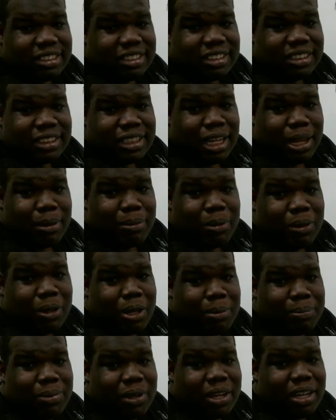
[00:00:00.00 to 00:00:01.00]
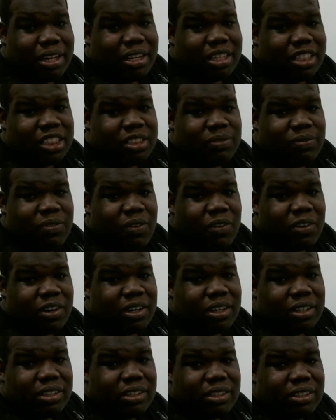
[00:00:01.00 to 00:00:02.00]
this sample input is
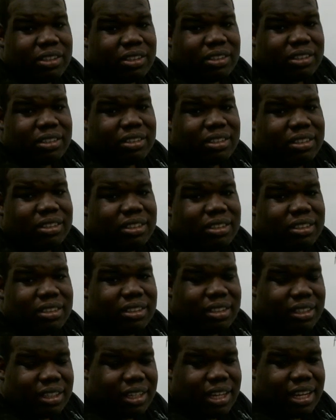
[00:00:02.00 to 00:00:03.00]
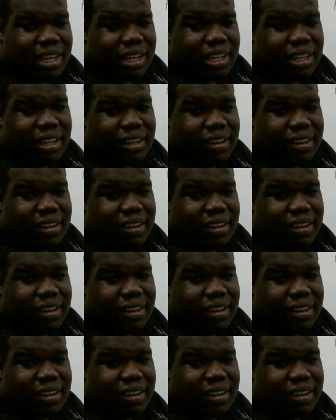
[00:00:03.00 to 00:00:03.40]
4. Okay.